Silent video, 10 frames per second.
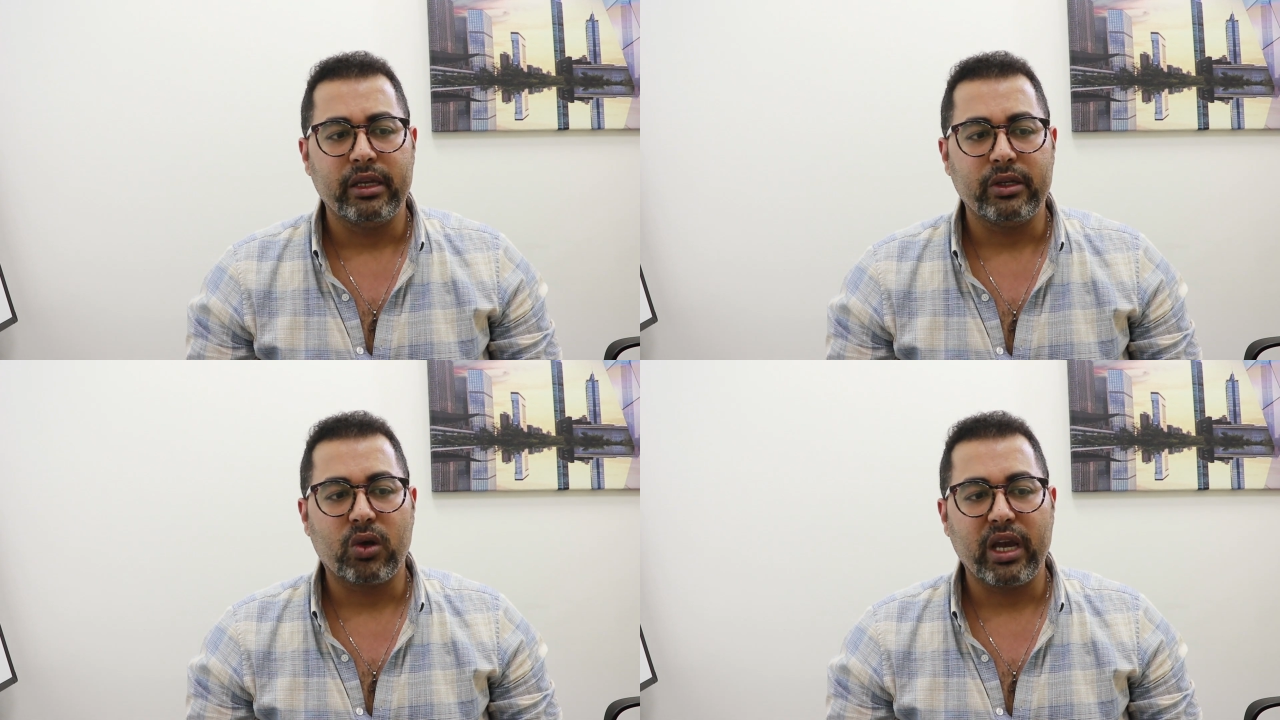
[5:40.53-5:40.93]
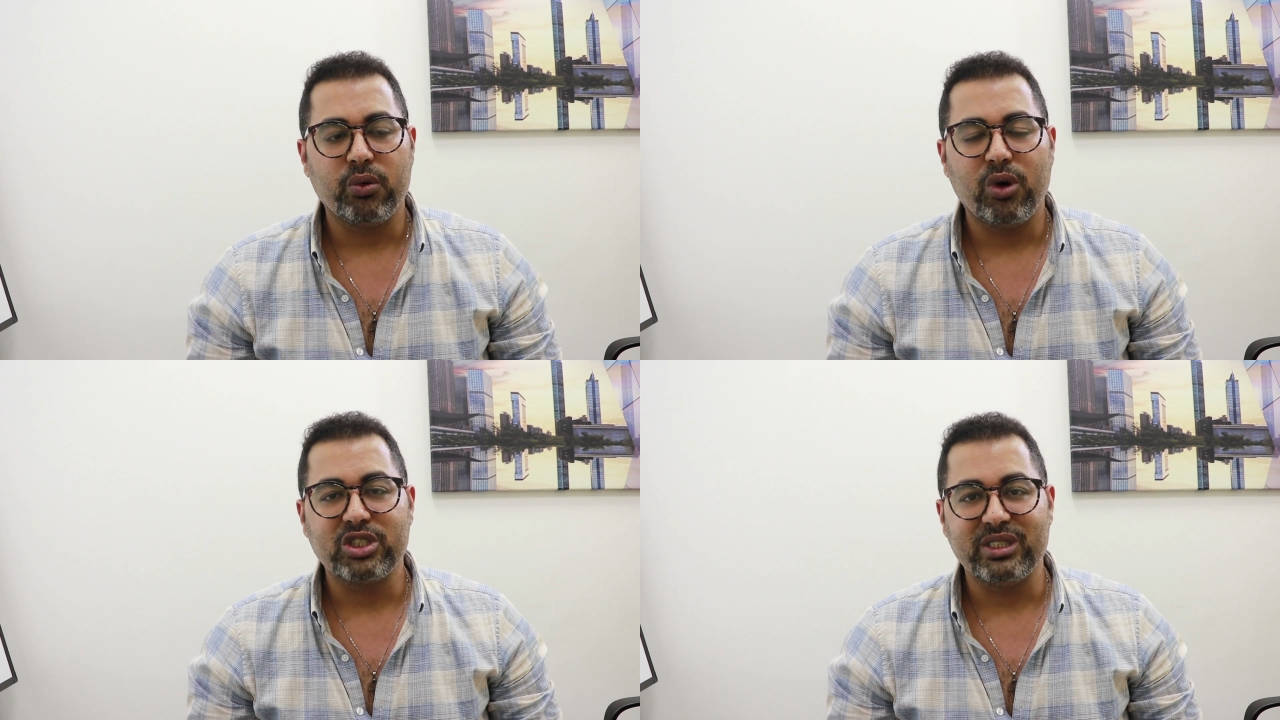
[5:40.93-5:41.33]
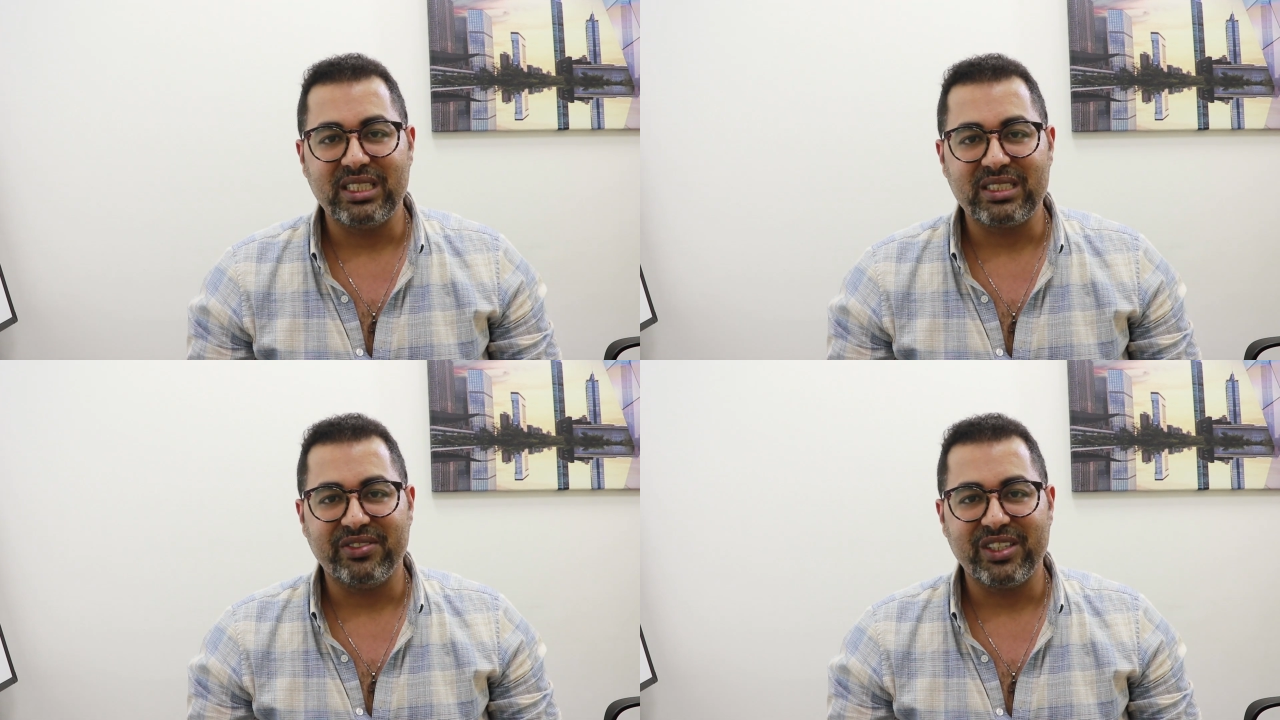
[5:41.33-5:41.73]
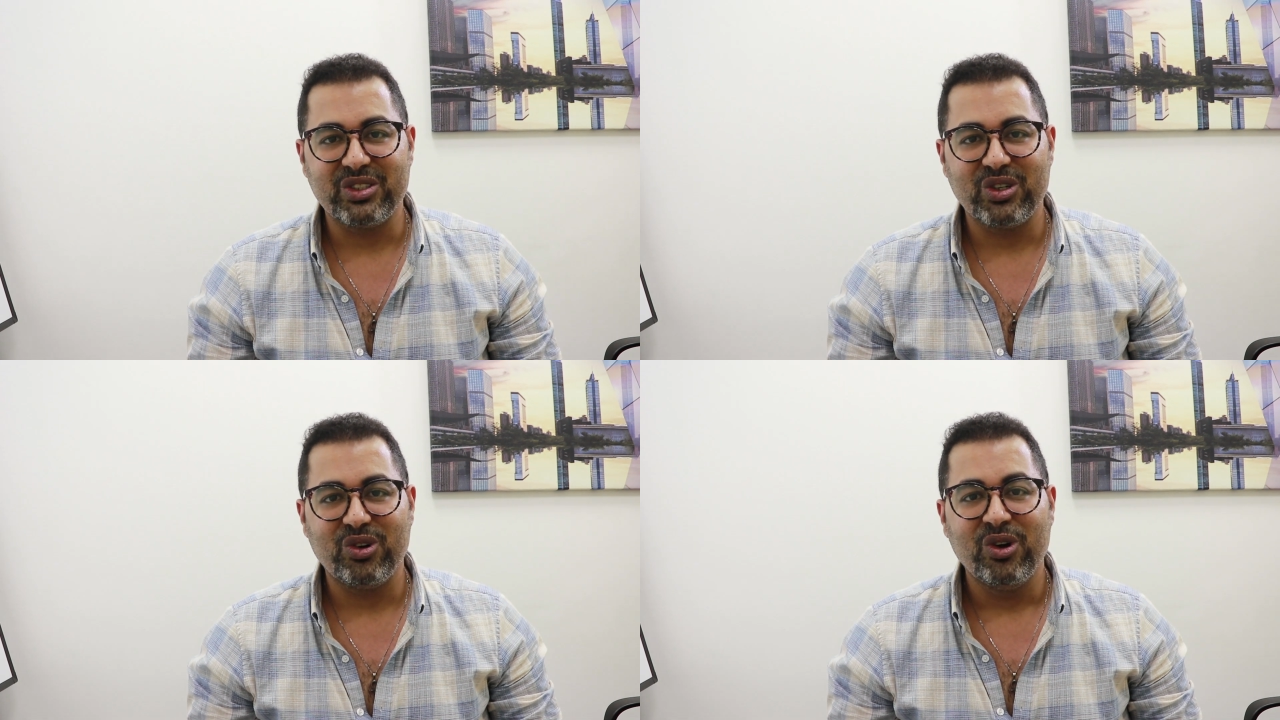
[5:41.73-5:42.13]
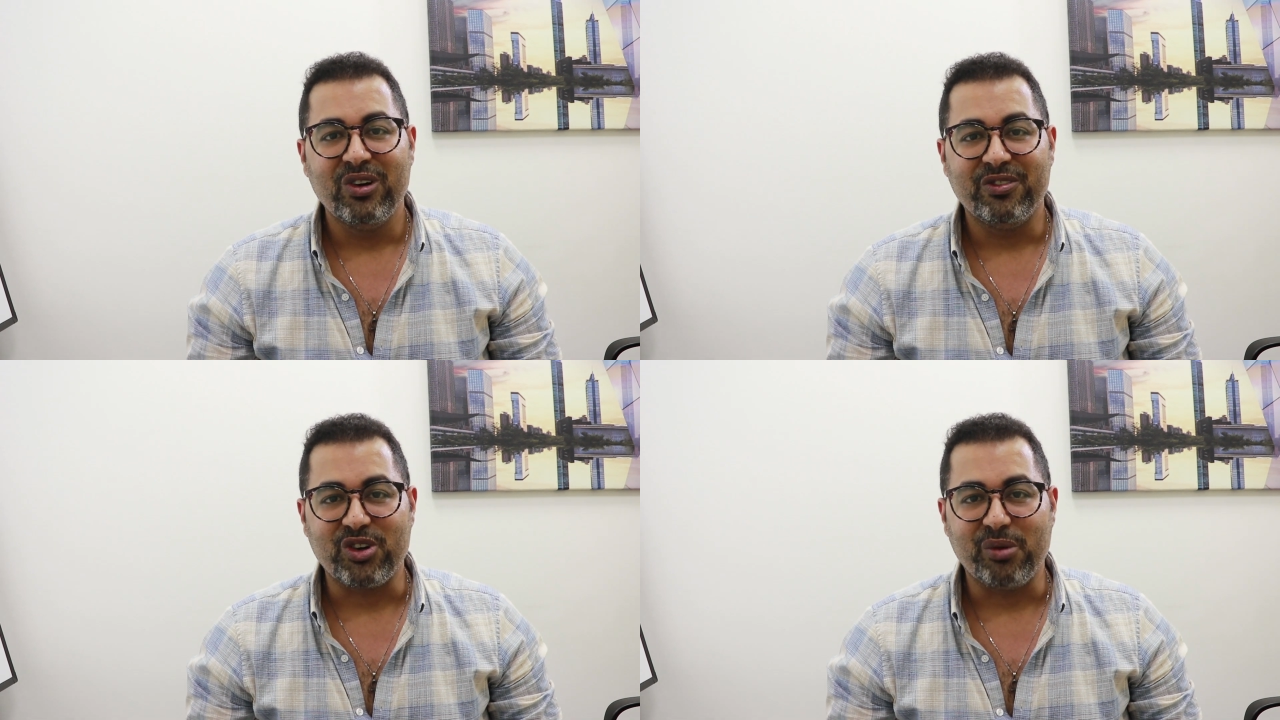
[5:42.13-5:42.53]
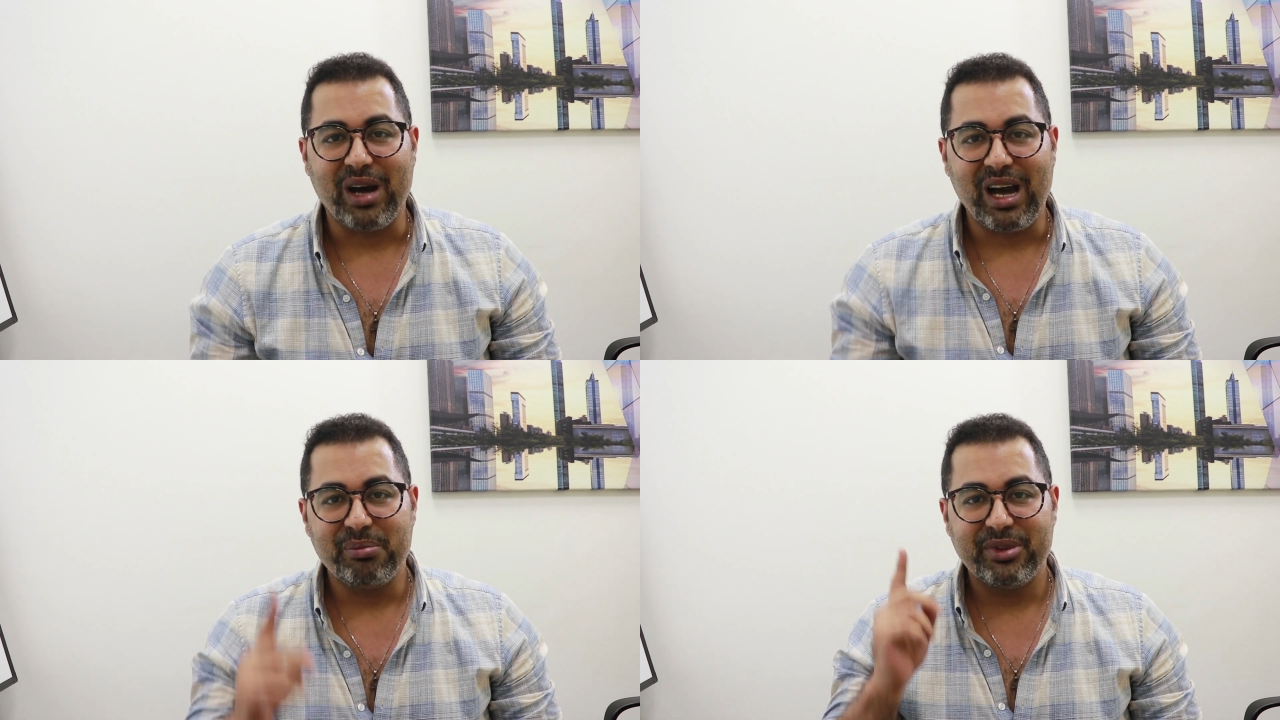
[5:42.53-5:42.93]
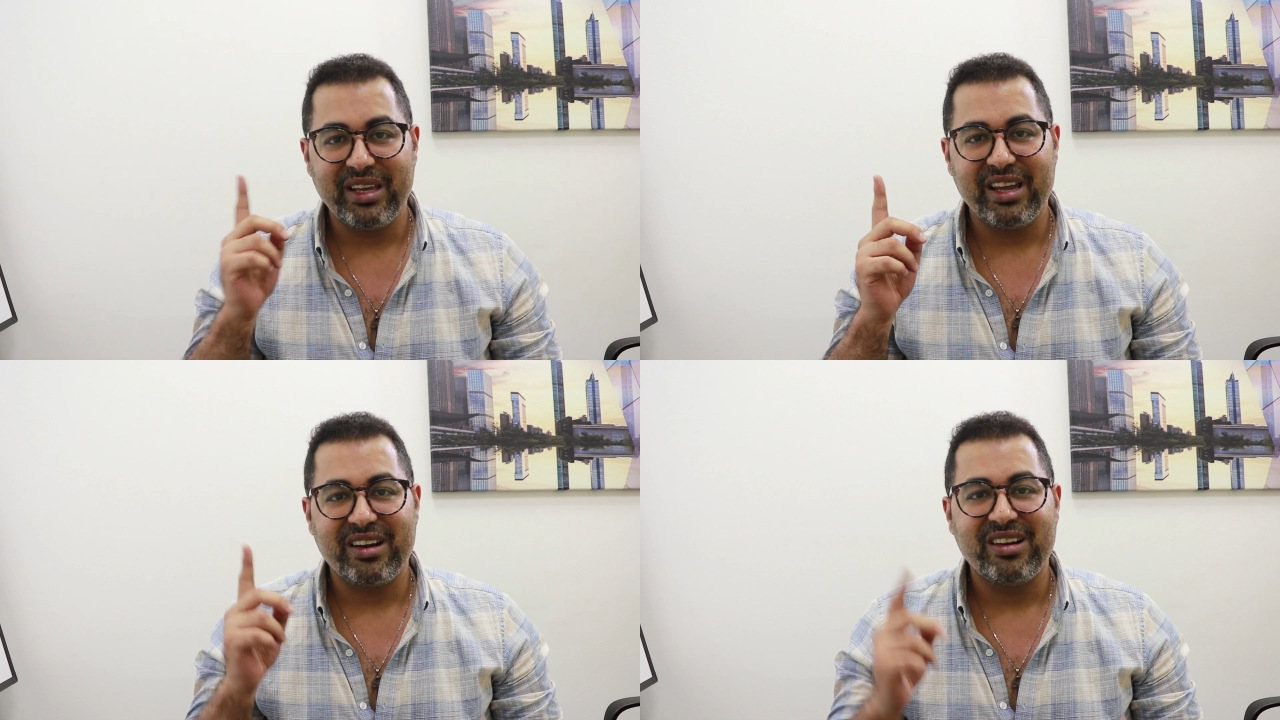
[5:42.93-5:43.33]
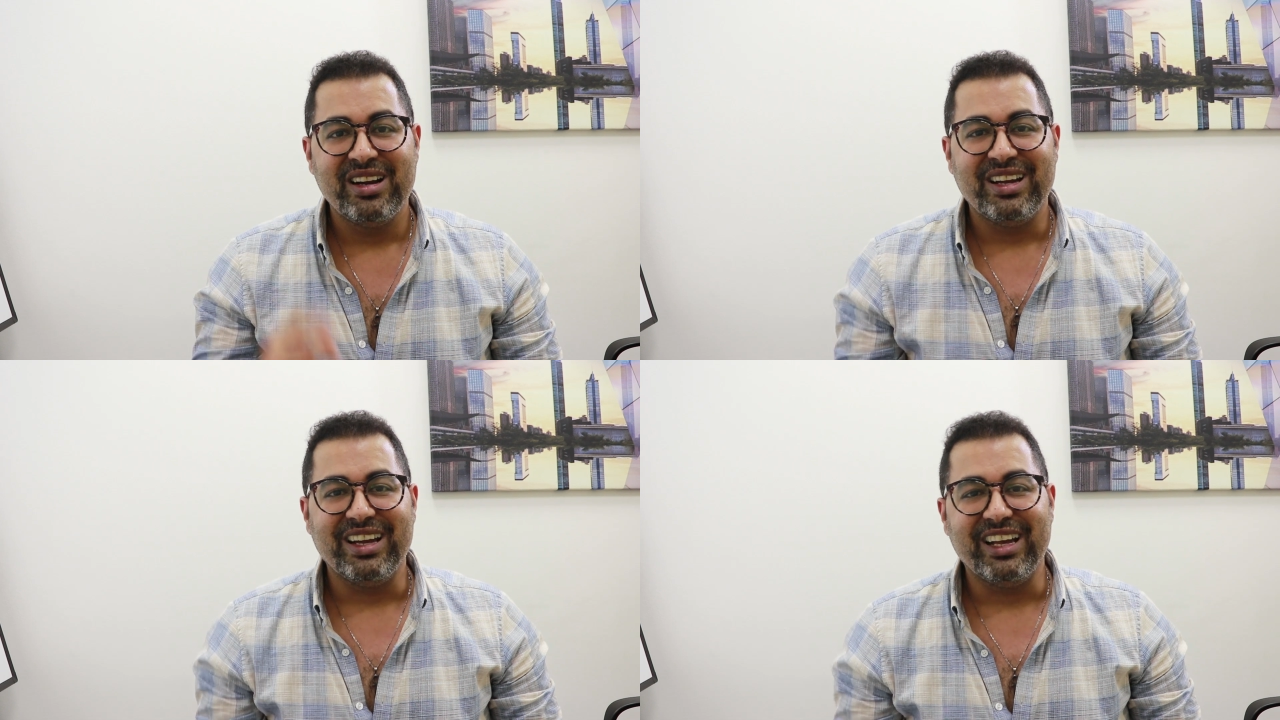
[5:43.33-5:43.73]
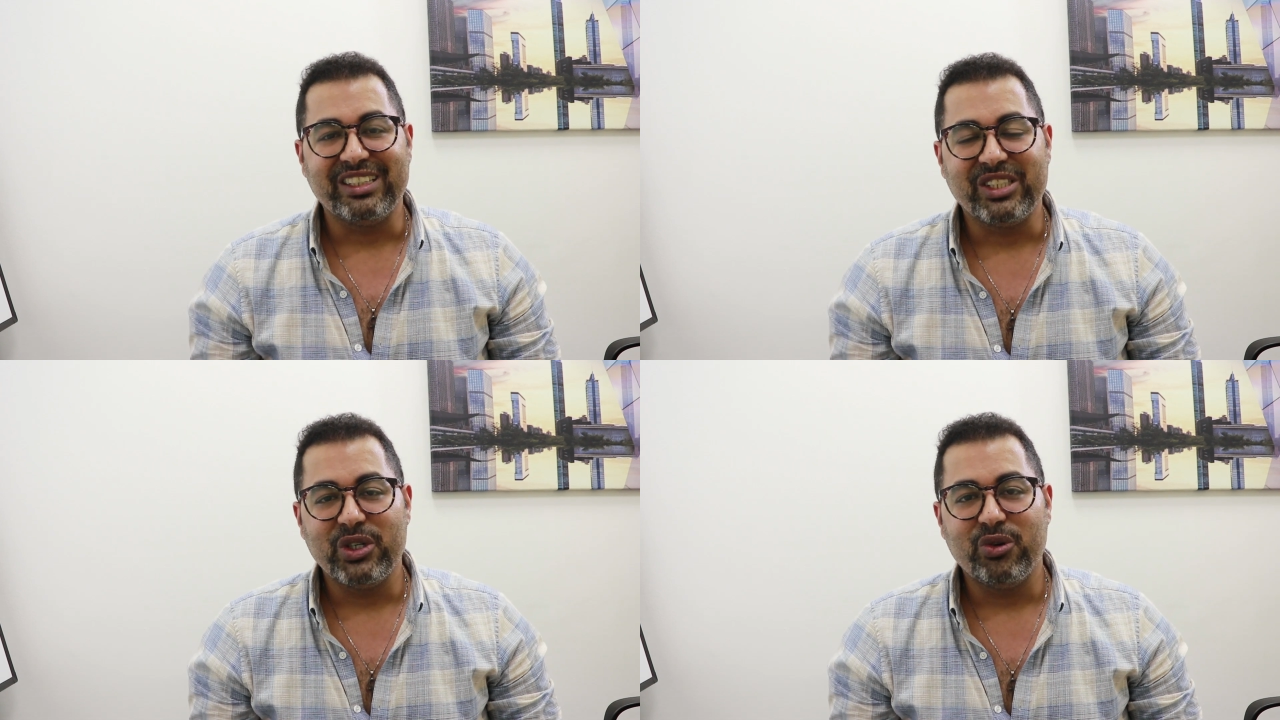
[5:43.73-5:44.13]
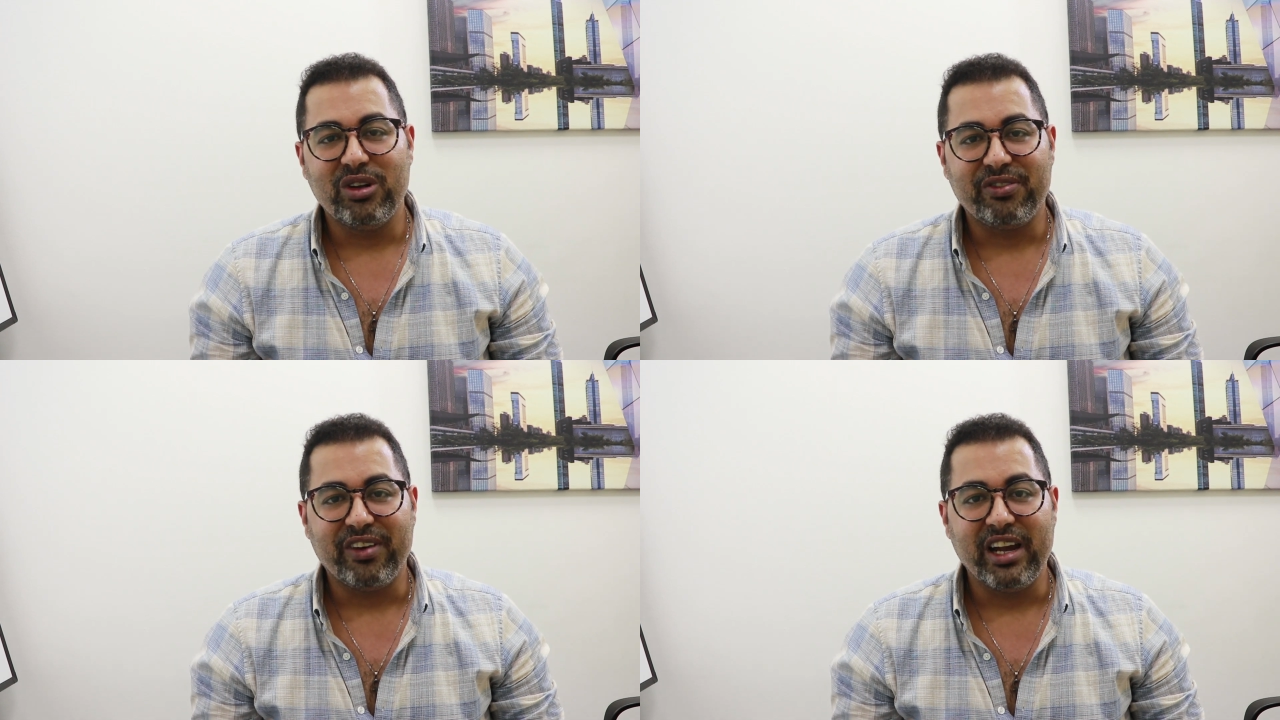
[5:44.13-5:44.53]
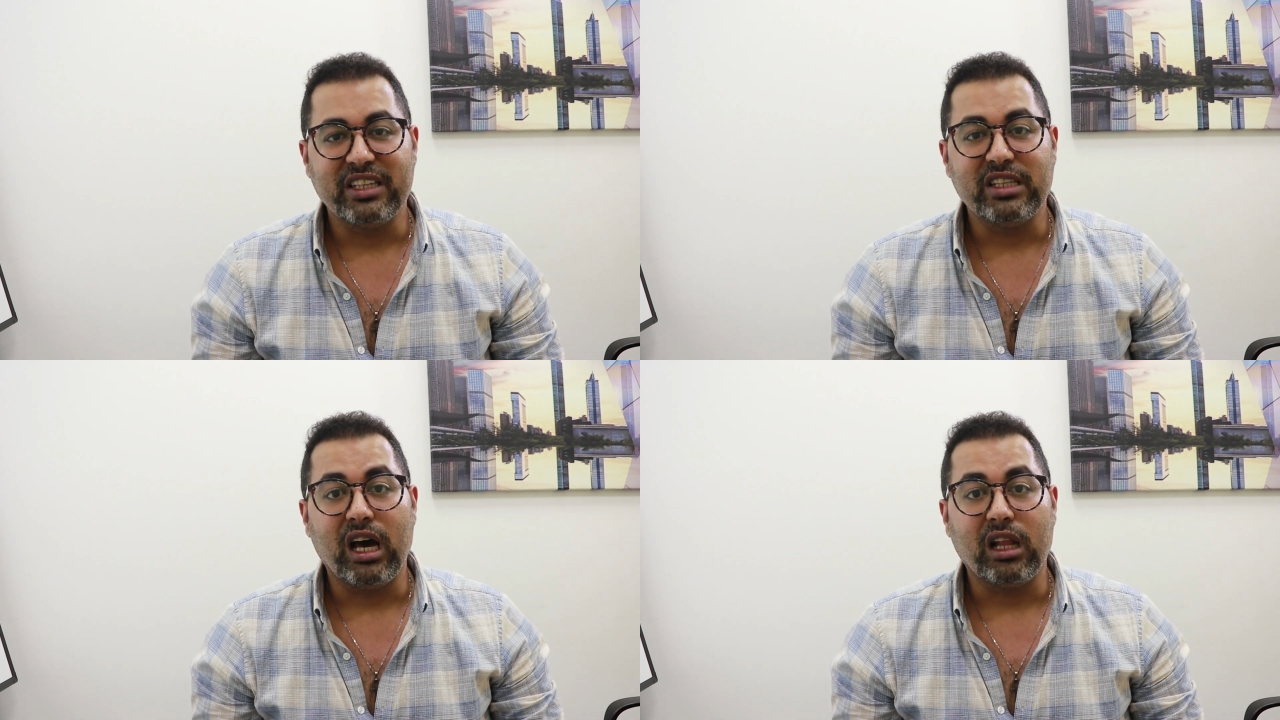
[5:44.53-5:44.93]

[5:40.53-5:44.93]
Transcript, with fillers: You can watch this video from up there you will find a